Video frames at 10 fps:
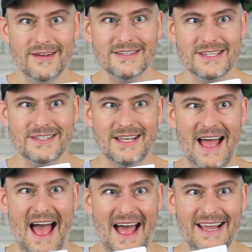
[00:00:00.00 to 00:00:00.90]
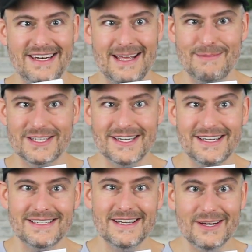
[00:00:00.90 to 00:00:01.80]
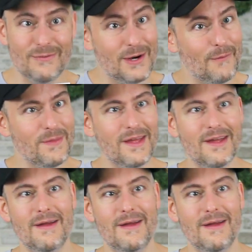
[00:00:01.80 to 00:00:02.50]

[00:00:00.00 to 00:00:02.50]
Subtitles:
Sounds like a hag name, doesn't it? Well,